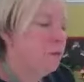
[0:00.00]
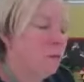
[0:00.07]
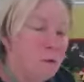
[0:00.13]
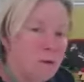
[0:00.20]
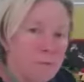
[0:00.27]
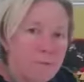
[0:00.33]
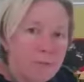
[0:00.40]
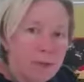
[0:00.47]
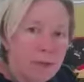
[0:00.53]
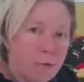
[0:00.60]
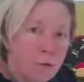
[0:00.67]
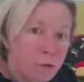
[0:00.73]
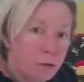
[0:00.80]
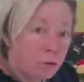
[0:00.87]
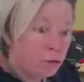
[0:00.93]
or
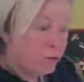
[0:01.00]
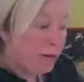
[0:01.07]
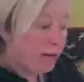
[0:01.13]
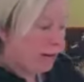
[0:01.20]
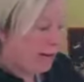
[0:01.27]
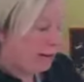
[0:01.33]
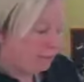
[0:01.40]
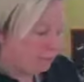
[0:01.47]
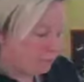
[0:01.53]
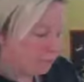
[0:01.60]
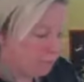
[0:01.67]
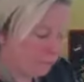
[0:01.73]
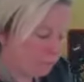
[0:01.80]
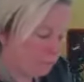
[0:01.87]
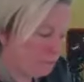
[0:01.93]
your tray,
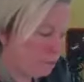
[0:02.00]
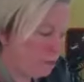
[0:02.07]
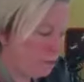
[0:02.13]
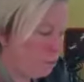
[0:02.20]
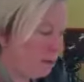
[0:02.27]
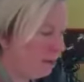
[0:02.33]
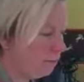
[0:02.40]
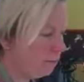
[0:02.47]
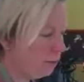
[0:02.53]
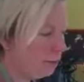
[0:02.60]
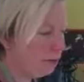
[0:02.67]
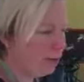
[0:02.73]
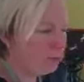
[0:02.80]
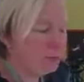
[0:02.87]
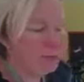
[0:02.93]
what have you.
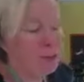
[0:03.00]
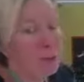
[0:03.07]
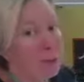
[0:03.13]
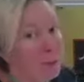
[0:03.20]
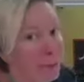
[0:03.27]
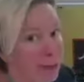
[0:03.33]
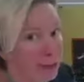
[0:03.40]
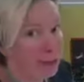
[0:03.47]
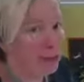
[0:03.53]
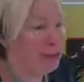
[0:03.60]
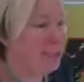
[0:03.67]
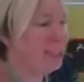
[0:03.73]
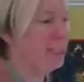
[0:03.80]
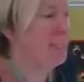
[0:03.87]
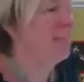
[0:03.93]
It would probably be a good
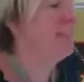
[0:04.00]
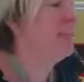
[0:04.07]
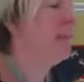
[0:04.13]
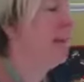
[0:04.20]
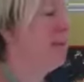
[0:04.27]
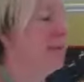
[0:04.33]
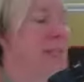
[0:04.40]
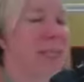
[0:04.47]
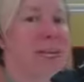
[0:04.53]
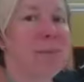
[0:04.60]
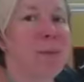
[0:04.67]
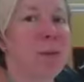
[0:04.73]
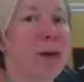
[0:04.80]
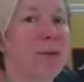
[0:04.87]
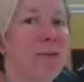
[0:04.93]
idea to have a
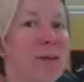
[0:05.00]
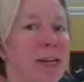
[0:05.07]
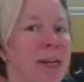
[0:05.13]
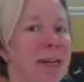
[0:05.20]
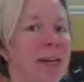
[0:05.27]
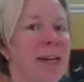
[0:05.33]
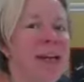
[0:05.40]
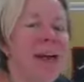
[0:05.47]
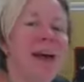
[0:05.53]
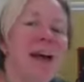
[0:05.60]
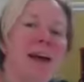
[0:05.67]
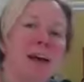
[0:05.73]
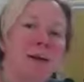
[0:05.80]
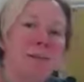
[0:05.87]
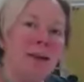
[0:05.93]
table covering
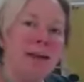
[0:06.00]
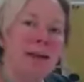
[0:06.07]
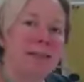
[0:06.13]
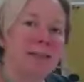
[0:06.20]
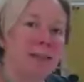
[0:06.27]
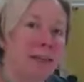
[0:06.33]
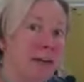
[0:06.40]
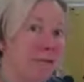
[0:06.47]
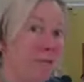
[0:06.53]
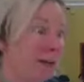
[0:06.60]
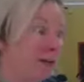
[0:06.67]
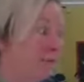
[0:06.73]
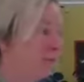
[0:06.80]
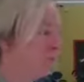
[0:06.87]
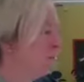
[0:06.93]
and a
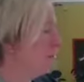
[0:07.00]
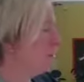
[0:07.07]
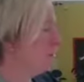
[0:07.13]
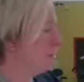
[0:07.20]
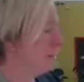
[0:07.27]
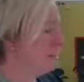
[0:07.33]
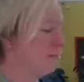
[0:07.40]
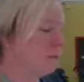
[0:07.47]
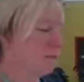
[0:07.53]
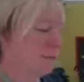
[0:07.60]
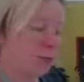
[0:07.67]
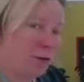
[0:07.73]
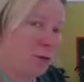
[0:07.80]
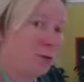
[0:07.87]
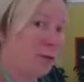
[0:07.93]
covering for yourself or for
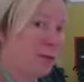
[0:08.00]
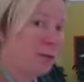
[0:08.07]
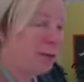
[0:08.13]
your